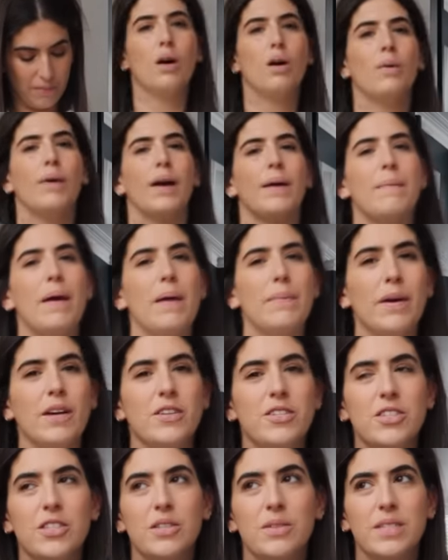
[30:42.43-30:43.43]
Oh wait, maybe I
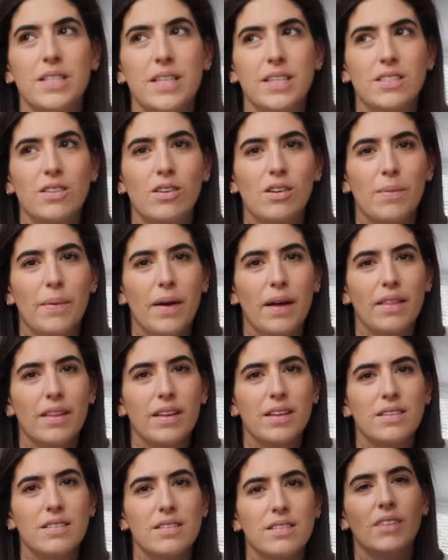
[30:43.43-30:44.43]
should do a TikTok about
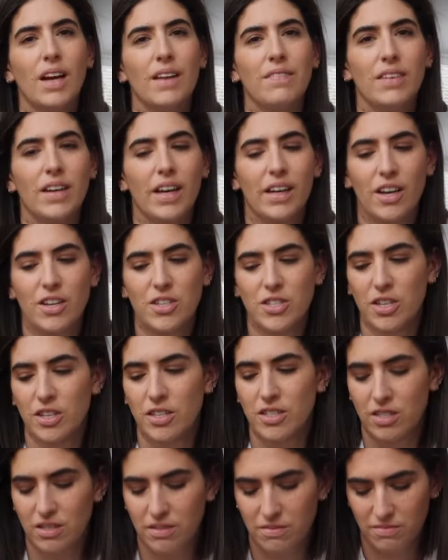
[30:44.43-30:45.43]
these. I feel like I
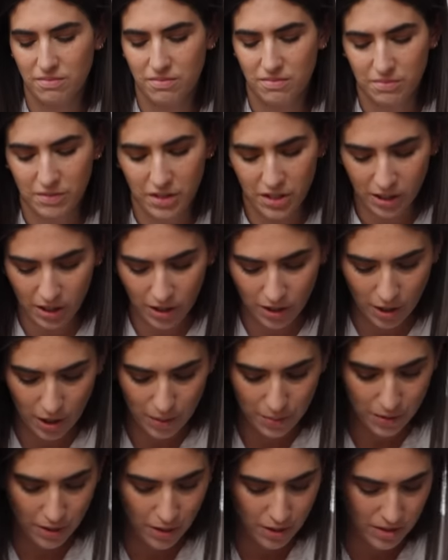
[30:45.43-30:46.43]
should. I'm gonna go and
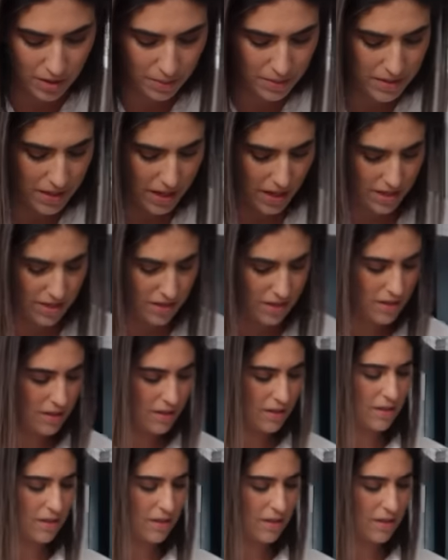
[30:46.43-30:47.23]
open those upstairs.